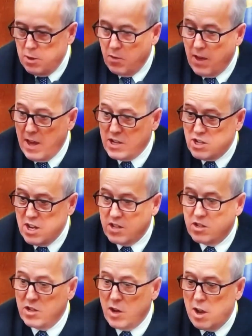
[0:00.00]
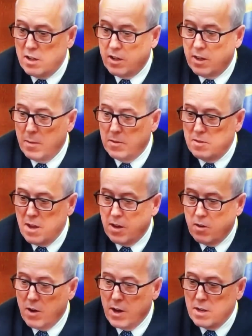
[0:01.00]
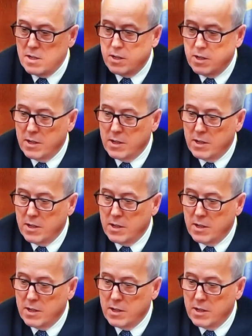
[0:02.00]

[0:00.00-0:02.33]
but you've had a chance to talk to them, is that correct?